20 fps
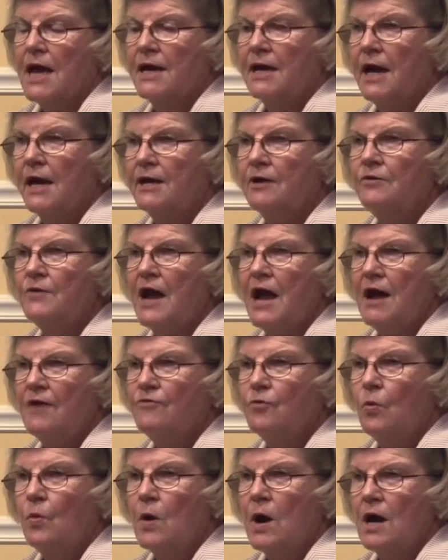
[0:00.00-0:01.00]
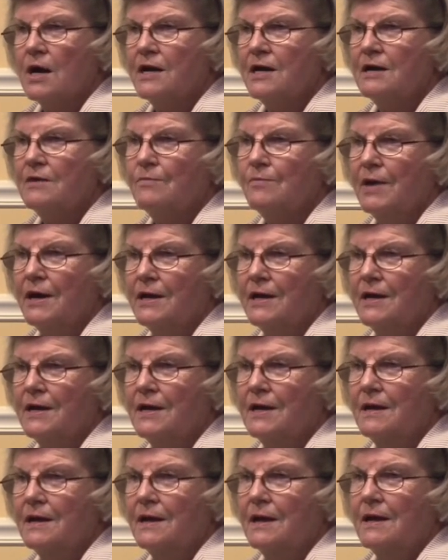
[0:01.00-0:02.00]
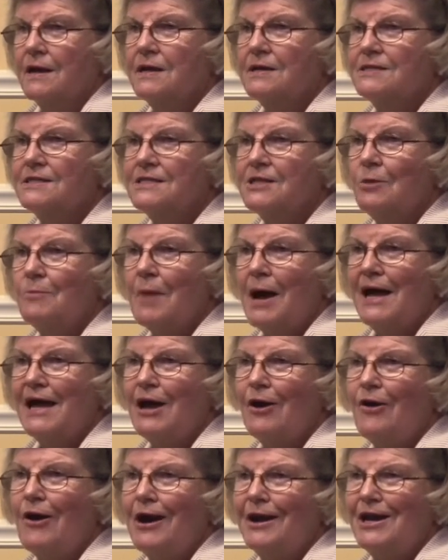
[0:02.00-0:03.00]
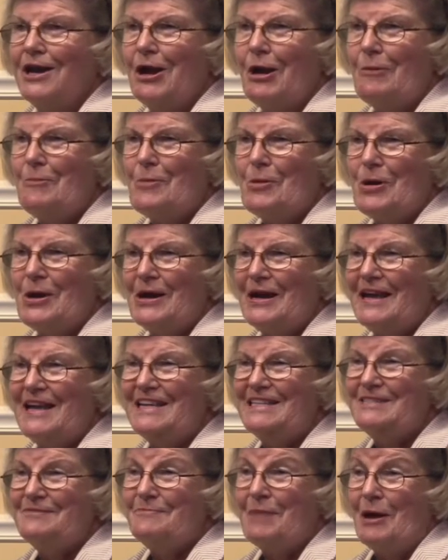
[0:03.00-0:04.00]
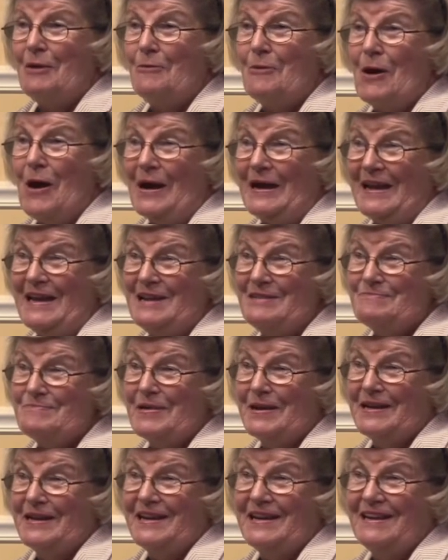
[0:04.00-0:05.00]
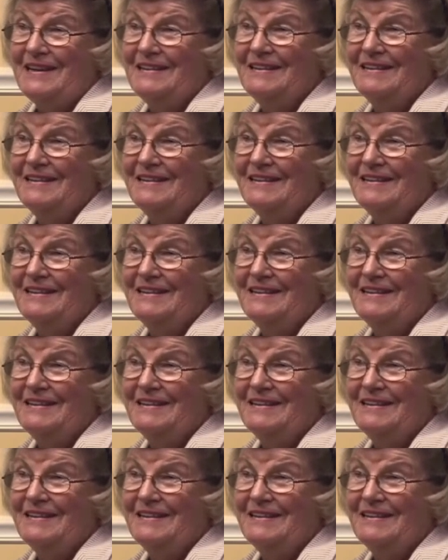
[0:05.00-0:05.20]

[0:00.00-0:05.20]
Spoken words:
and I don't have a walking buddy. So my audiobook is my walking buddy.